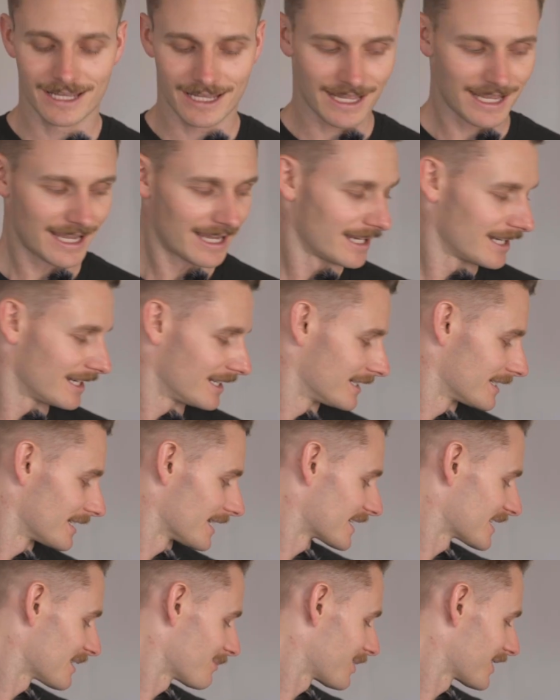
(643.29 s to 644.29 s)
And
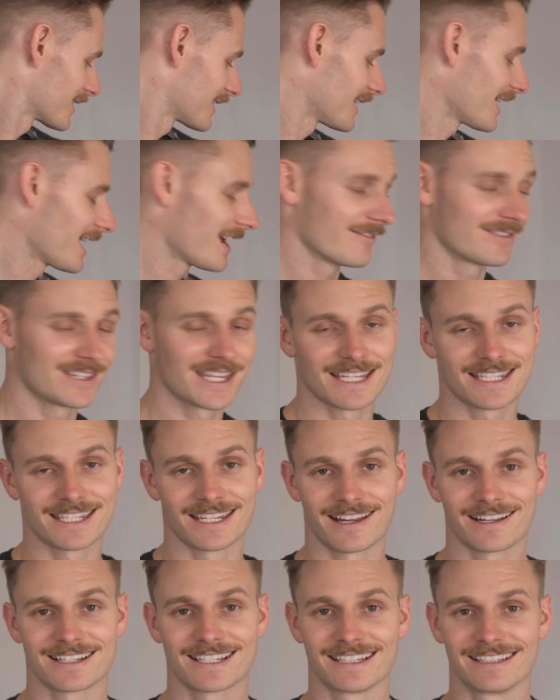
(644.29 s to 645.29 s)
it's something that I have tested
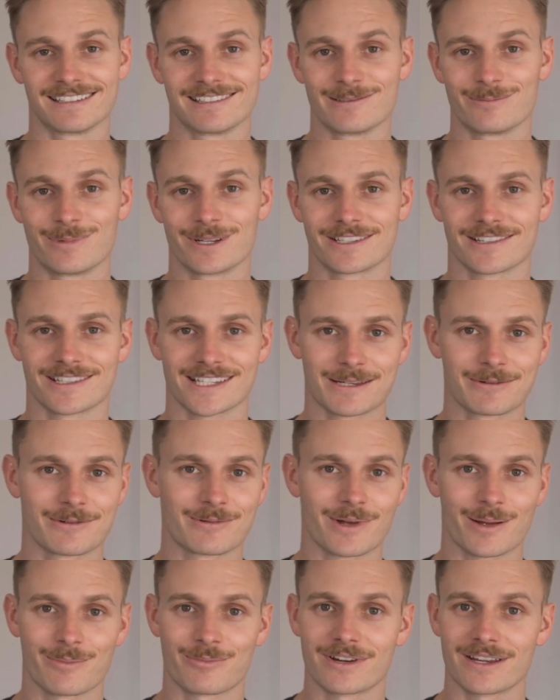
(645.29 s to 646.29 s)
out a little bit on some of
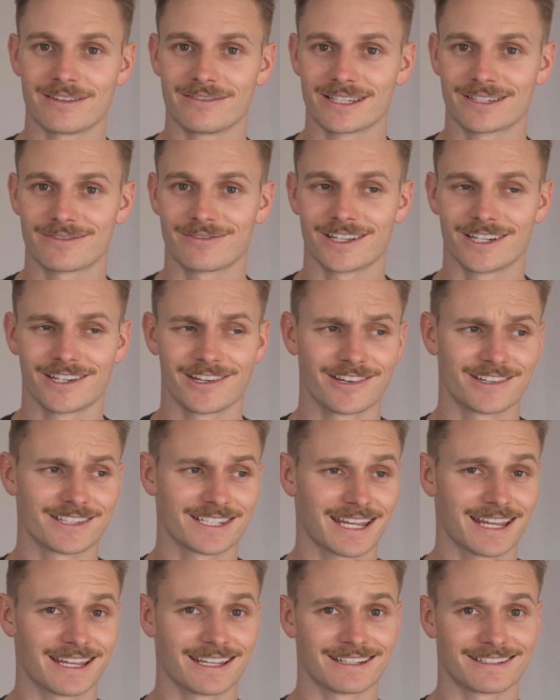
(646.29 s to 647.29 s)
my previous videos,
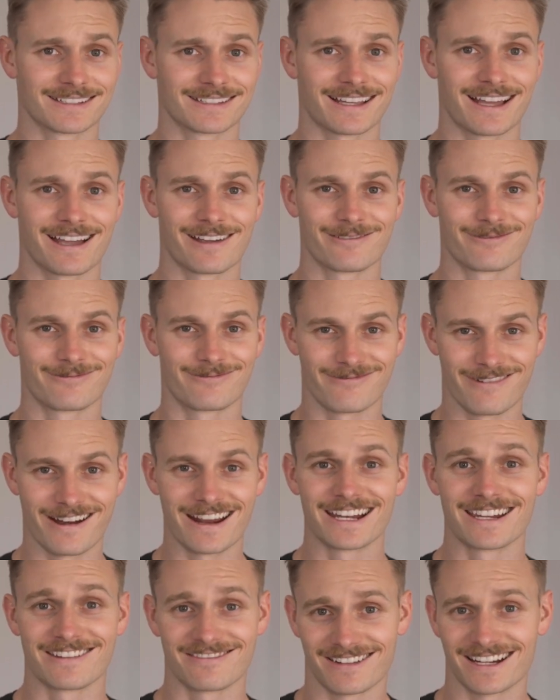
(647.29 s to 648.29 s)
and I
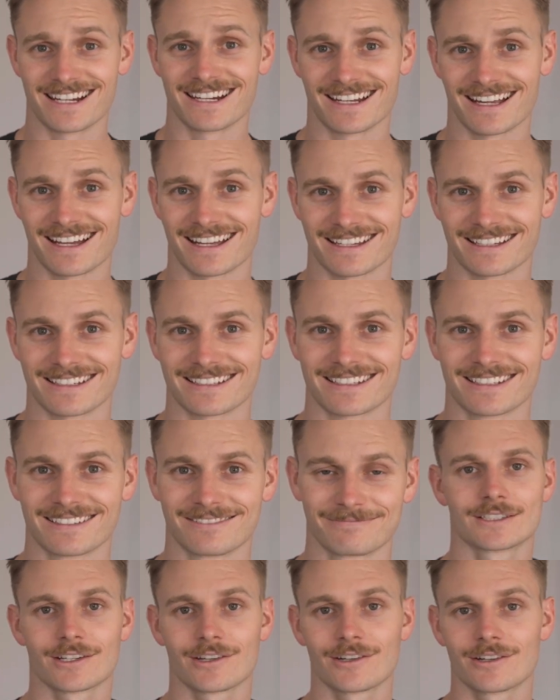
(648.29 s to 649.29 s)
really, really like it.
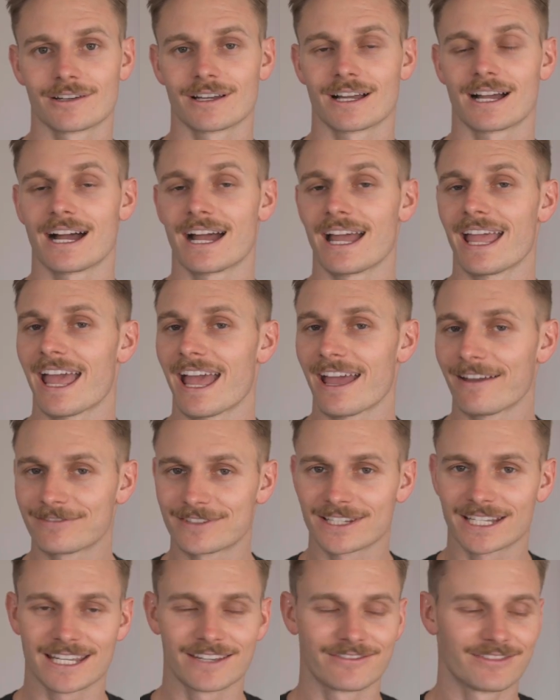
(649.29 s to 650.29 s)
So I have
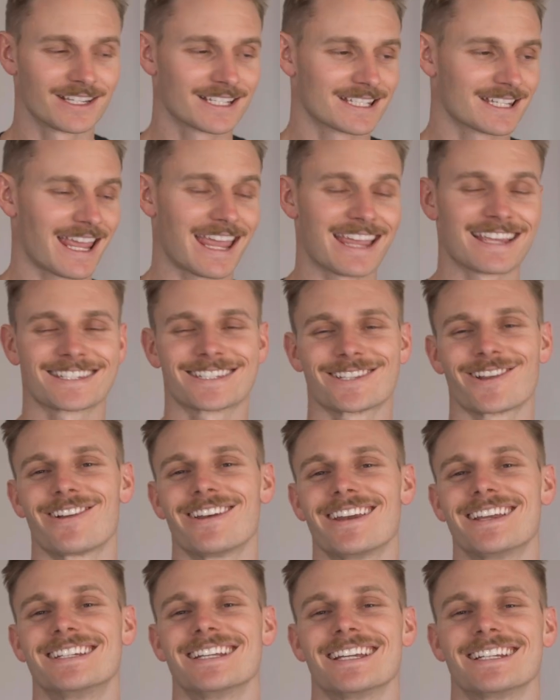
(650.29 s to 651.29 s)
to give it a
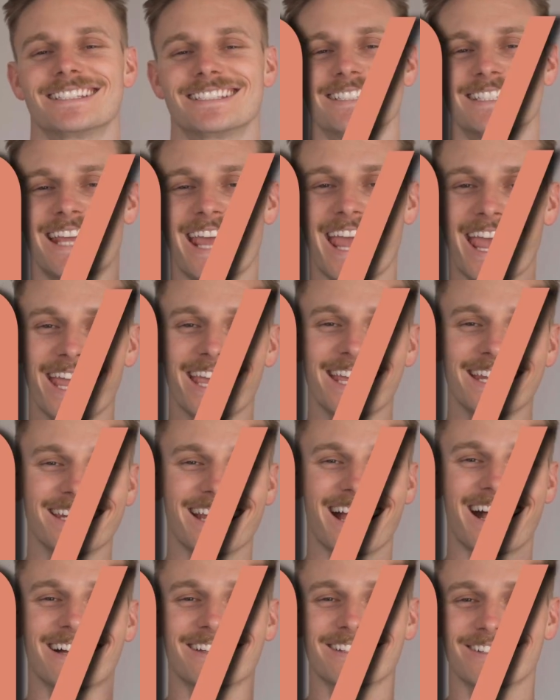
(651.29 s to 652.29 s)
solid 10
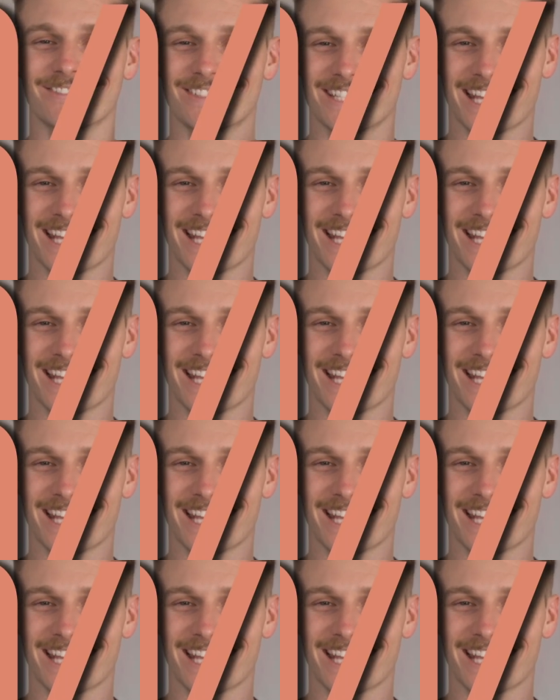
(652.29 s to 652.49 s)
out of